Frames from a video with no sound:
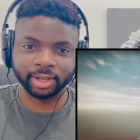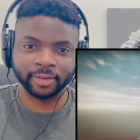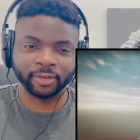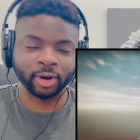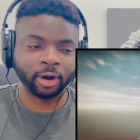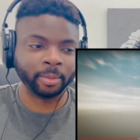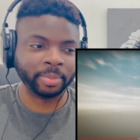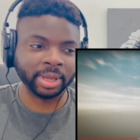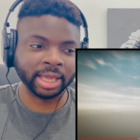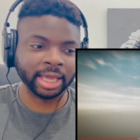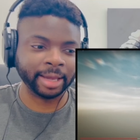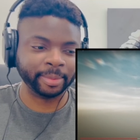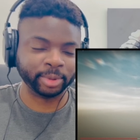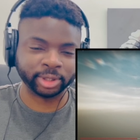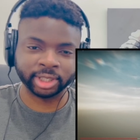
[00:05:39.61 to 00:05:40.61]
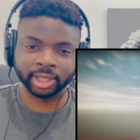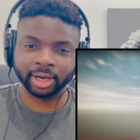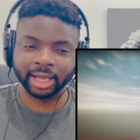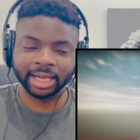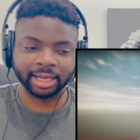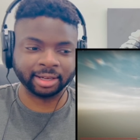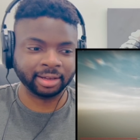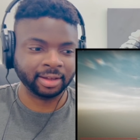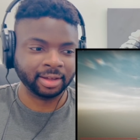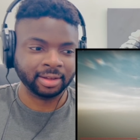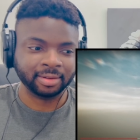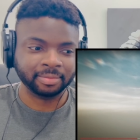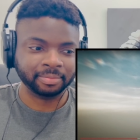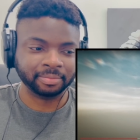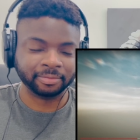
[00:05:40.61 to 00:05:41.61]
You've got to be able to like
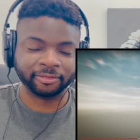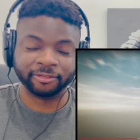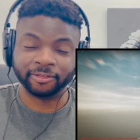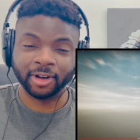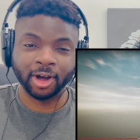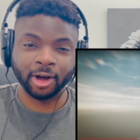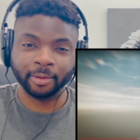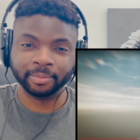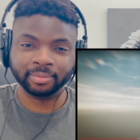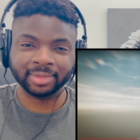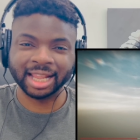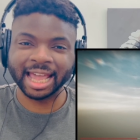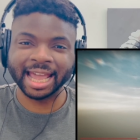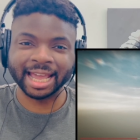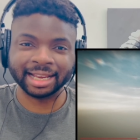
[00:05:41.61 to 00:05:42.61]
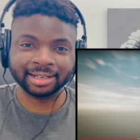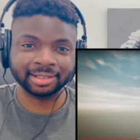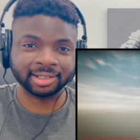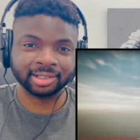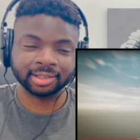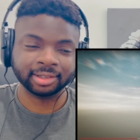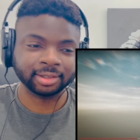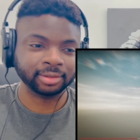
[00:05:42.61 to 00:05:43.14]
farm land,